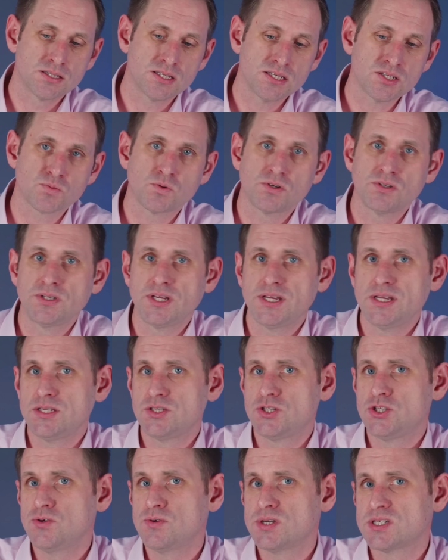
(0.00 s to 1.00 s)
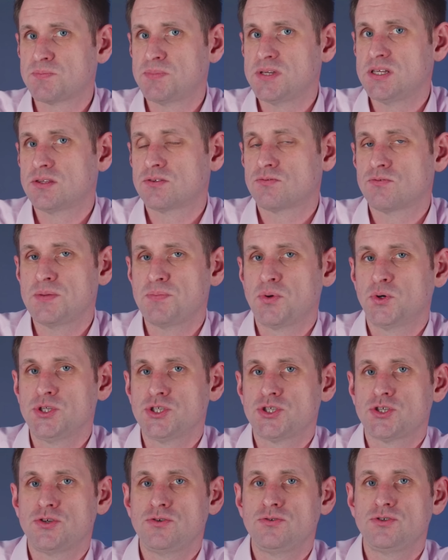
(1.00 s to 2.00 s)
This one is USB
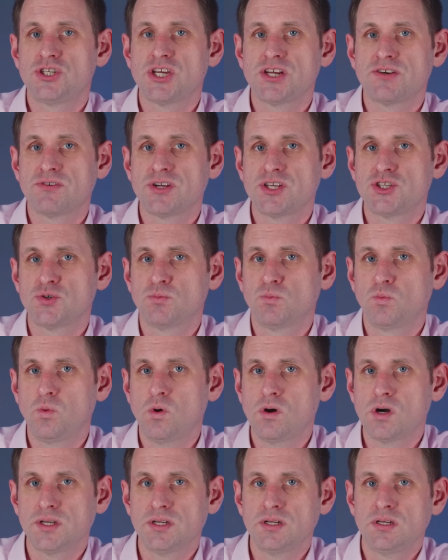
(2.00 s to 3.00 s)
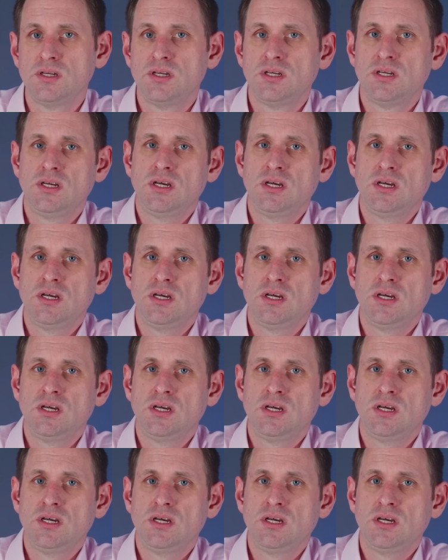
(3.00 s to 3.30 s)
3.2 Generation 1,